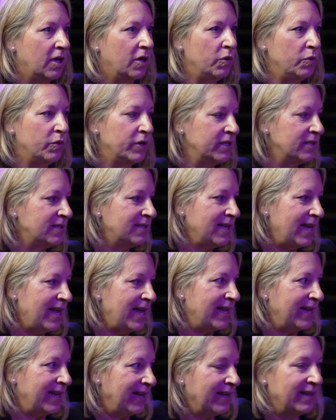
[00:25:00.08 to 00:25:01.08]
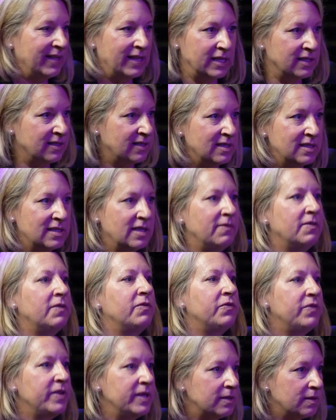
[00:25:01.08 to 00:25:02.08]
who can say, is this even
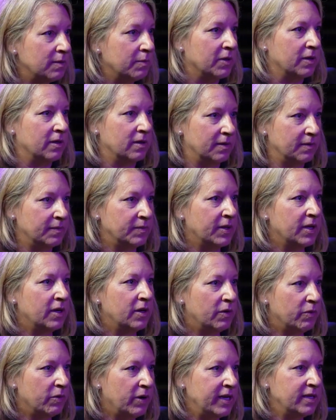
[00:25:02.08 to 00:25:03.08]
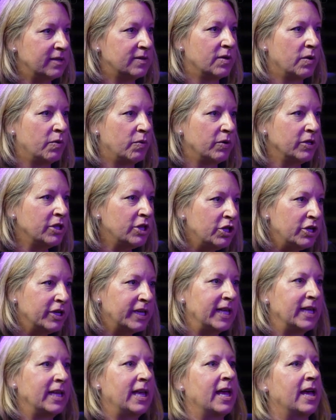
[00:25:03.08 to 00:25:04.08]
feasible? Right? So we're
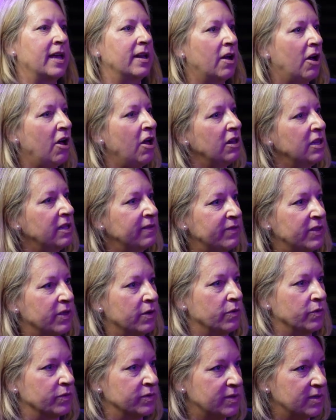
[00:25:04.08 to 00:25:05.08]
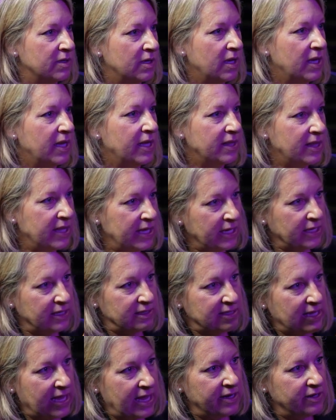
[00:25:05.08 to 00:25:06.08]
looking at all of those
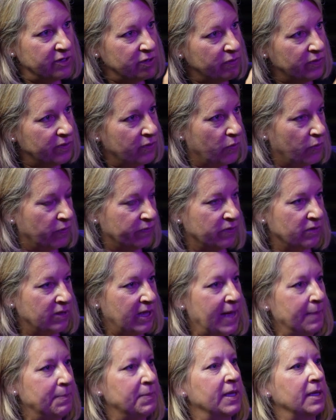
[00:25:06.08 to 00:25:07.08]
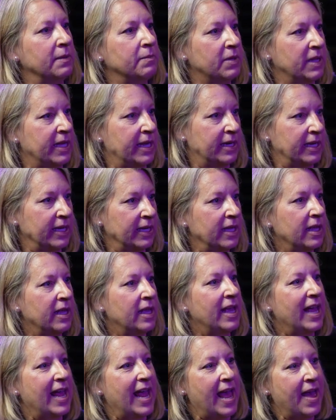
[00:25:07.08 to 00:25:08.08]
things and do the overlapping planning.
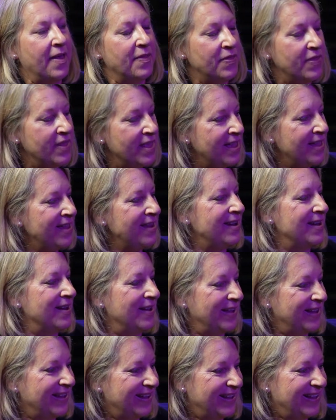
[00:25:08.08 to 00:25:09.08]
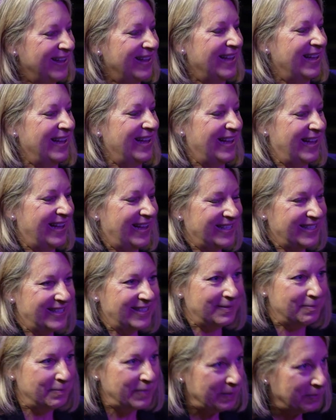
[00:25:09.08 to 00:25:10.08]
And then
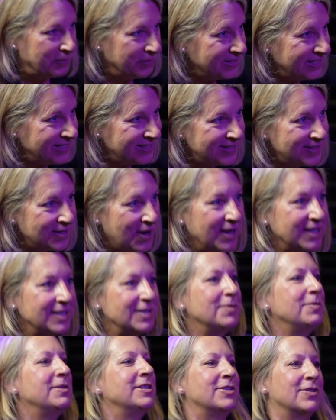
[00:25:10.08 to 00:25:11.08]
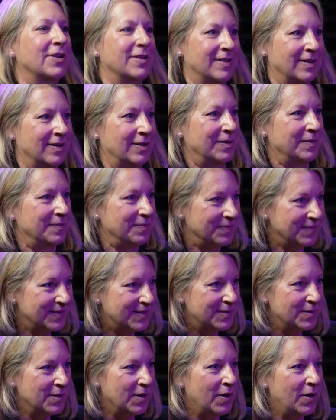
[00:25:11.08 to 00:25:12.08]
people need to talk to each other.
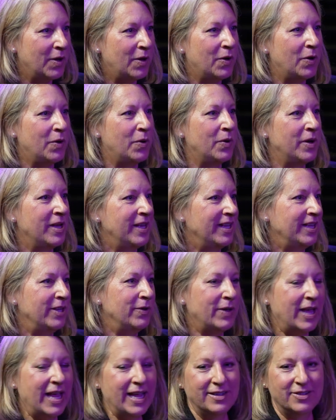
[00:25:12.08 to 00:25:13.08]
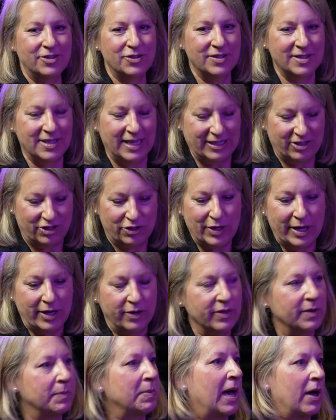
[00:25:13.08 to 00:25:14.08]
So you can't just like
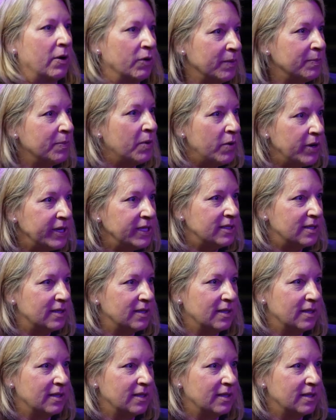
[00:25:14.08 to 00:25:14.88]
share the PowerPoint